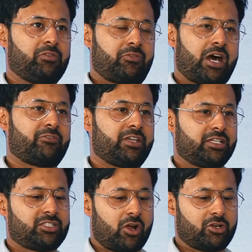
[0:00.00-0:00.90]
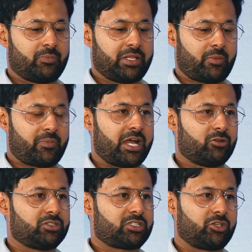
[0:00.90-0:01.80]
5 years, £100 million
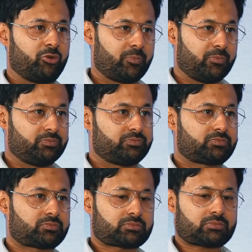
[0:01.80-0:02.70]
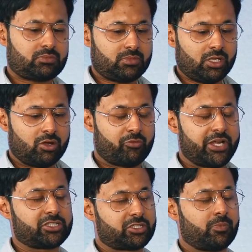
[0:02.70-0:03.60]
group of various